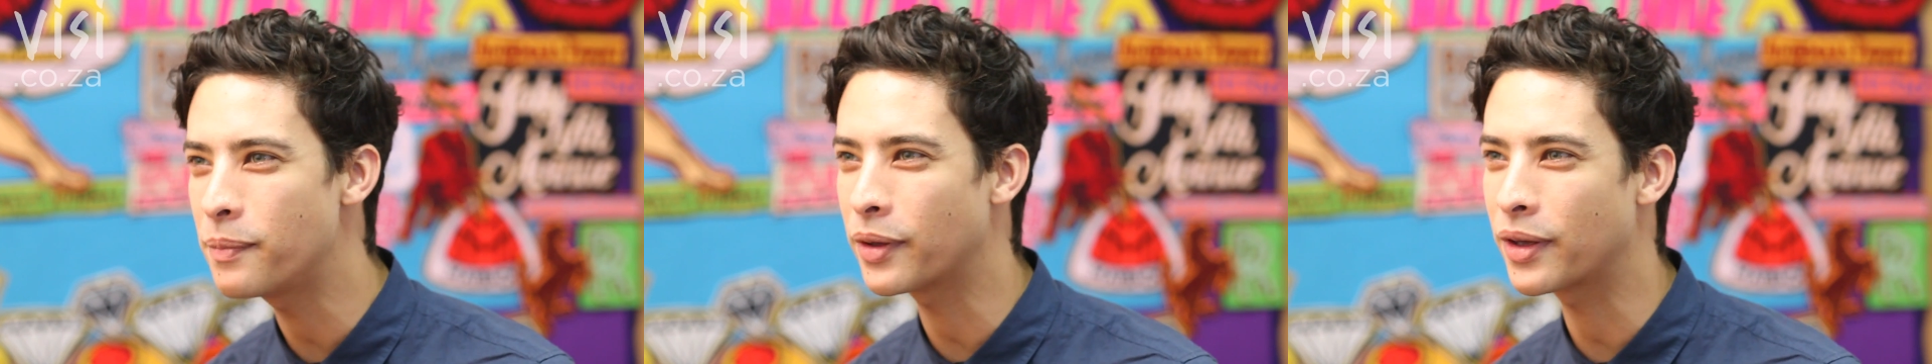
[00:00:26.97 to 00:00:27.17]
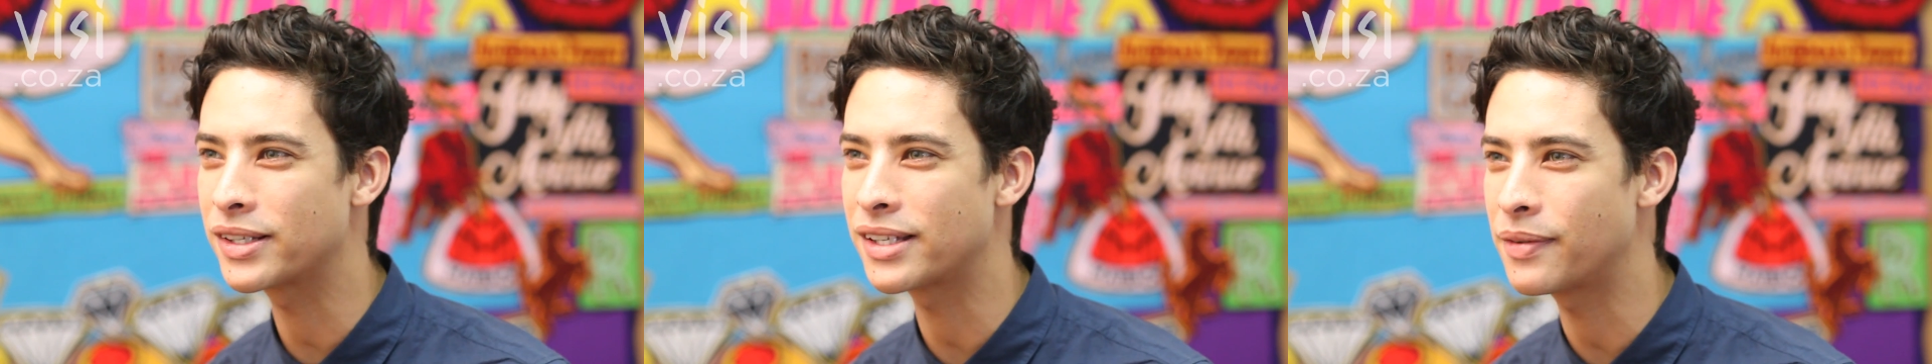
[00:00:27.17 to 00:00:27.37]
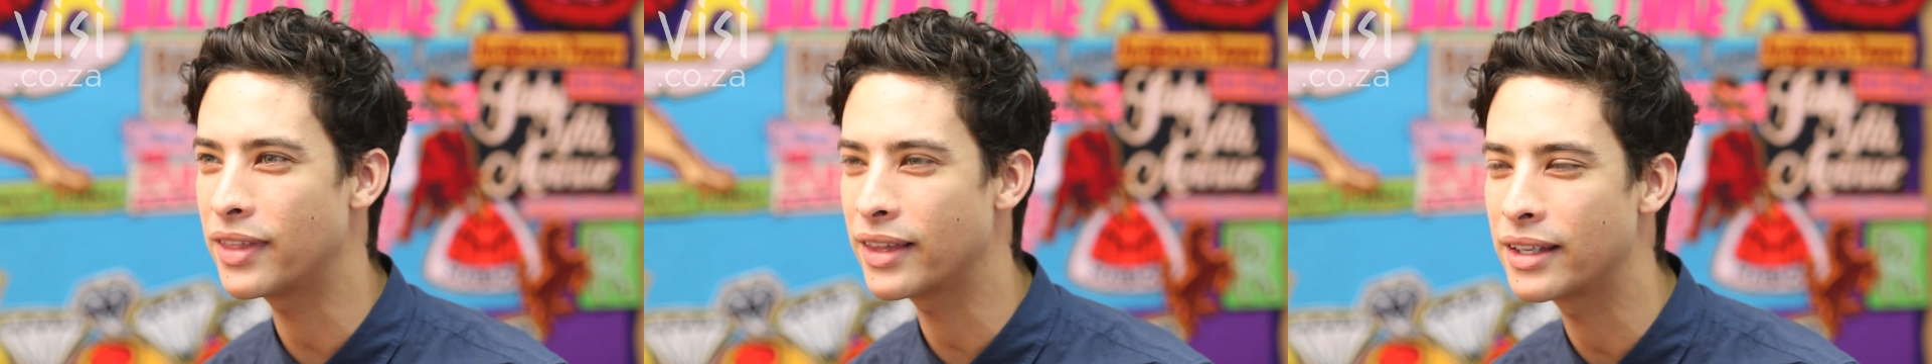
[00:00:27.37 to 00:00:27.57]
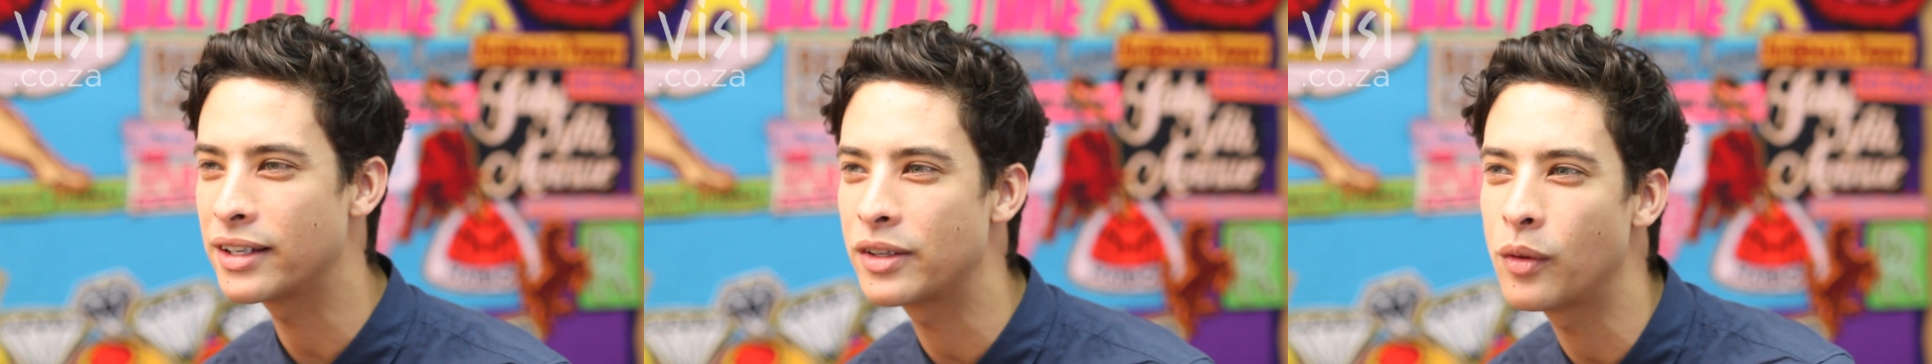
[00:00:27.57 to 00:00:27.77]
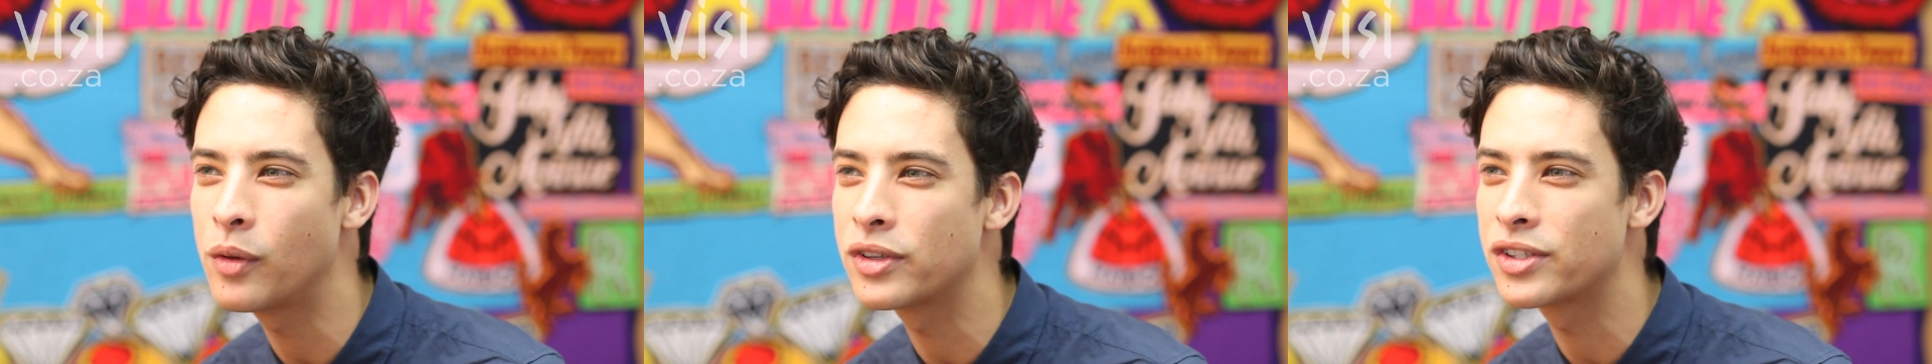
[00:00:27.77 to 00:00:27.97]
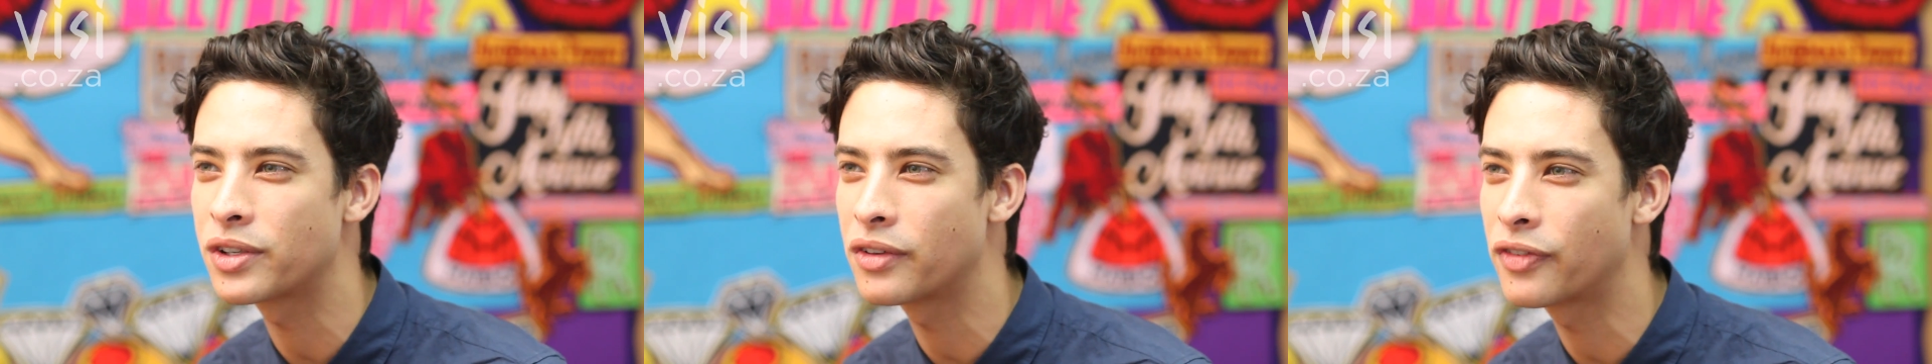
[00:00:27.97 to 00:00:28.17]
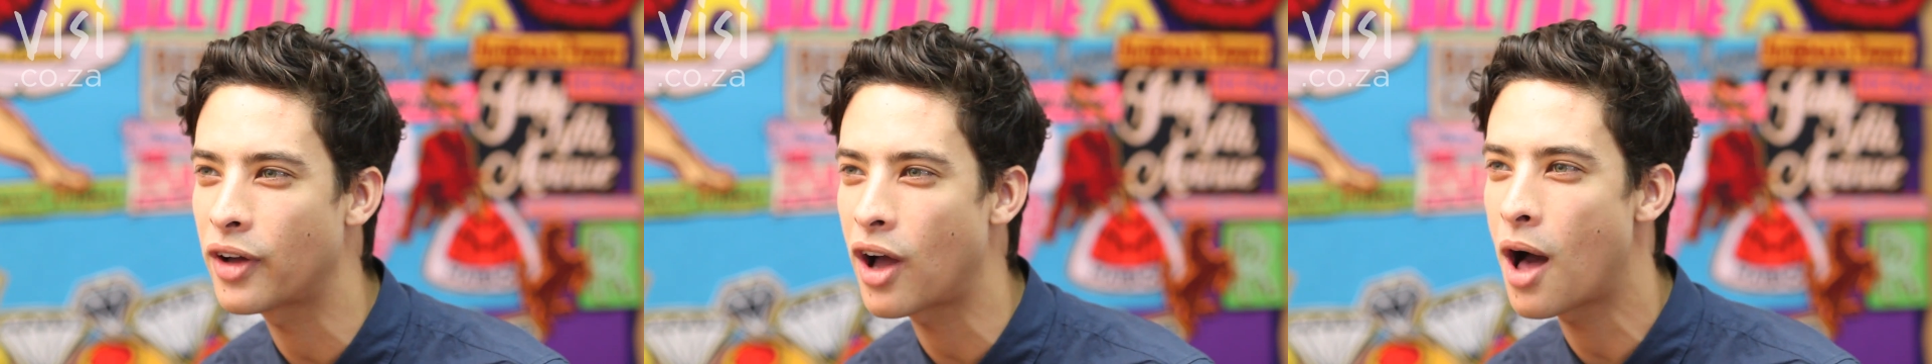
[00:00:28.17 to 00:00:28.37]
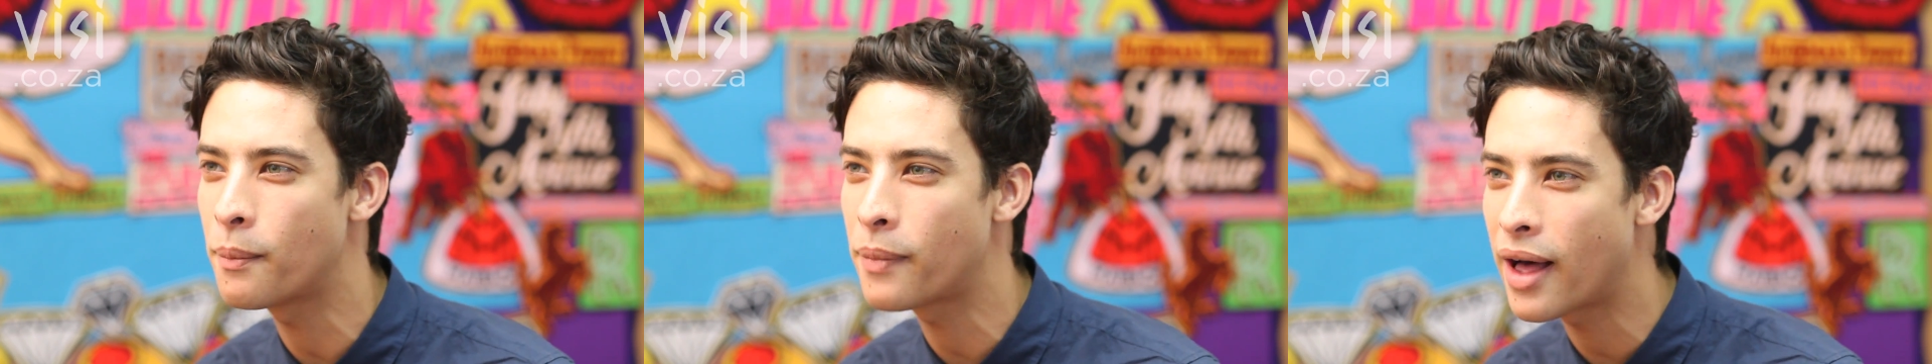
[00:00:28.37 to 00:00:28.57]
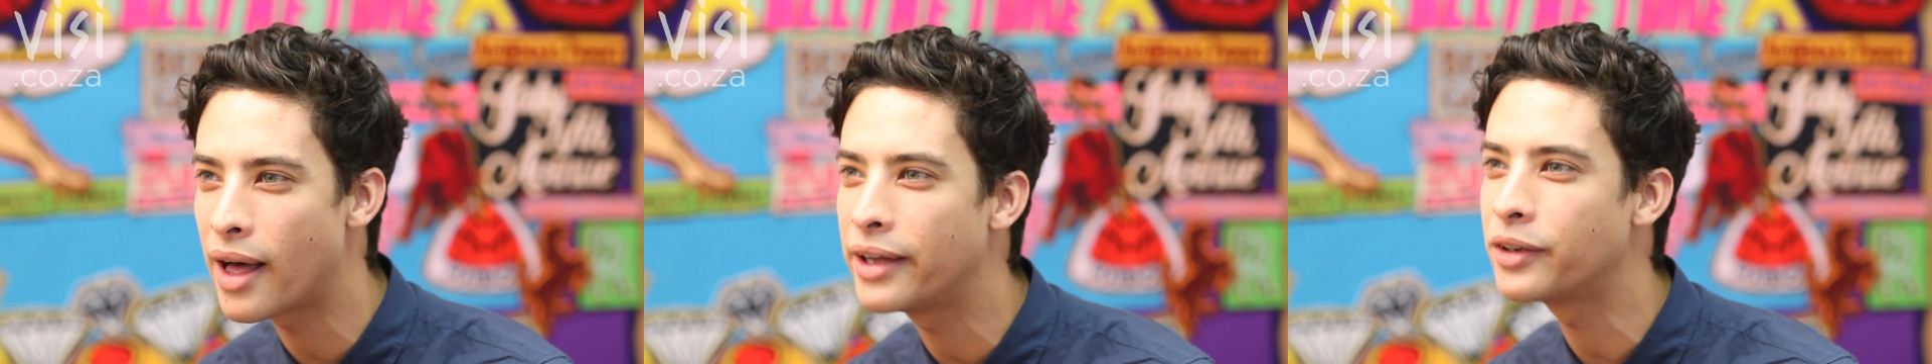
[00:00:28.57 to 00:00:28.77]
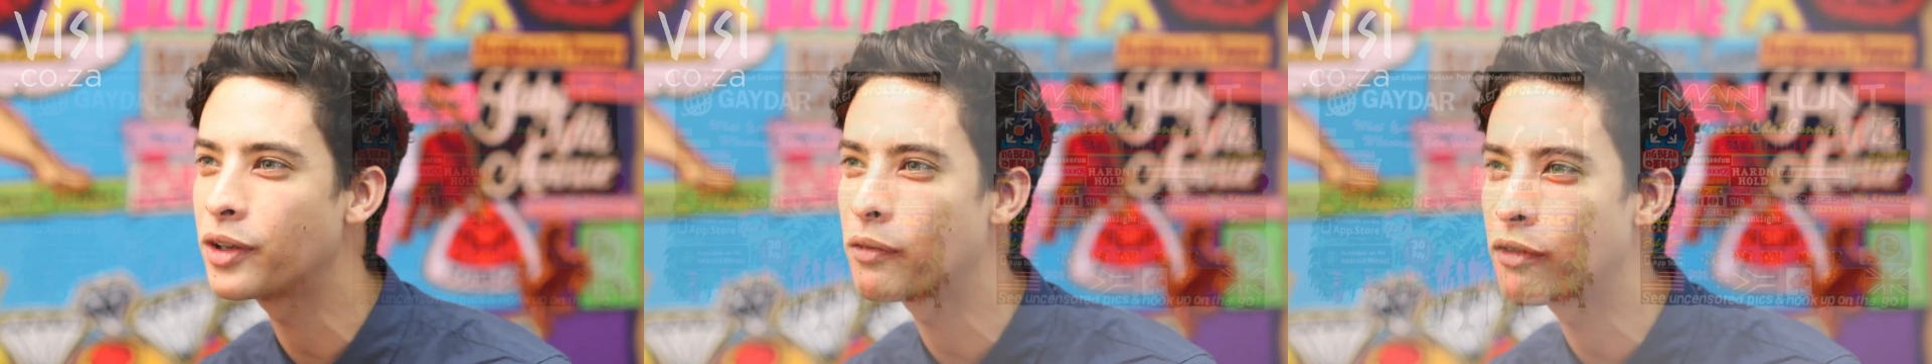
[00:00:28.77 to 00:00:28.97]
because I think that it all sort of
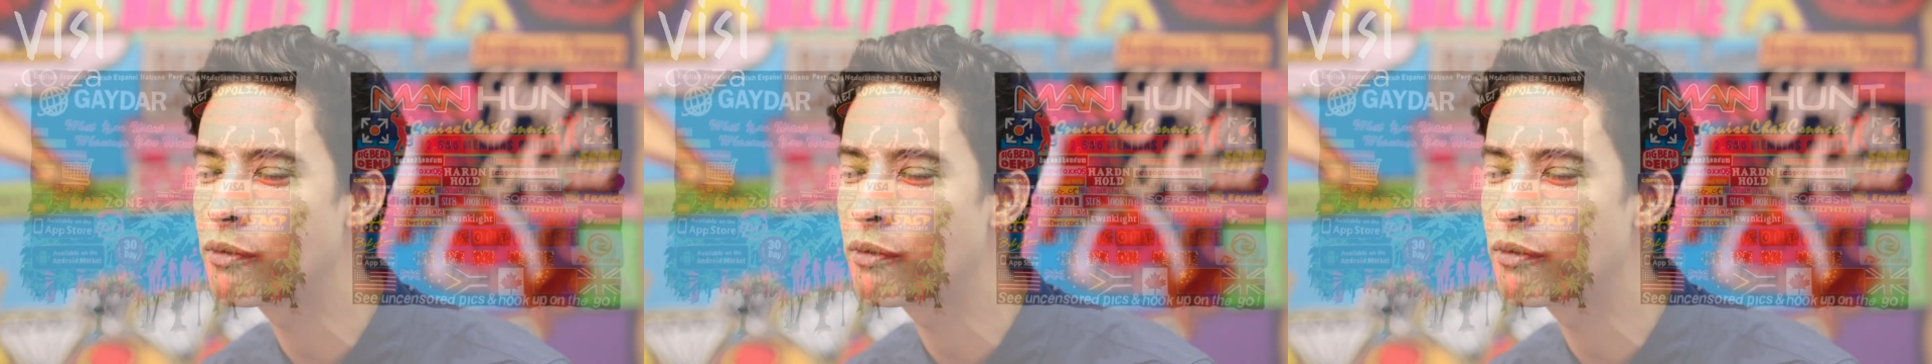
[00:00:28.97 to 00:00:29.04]
combined all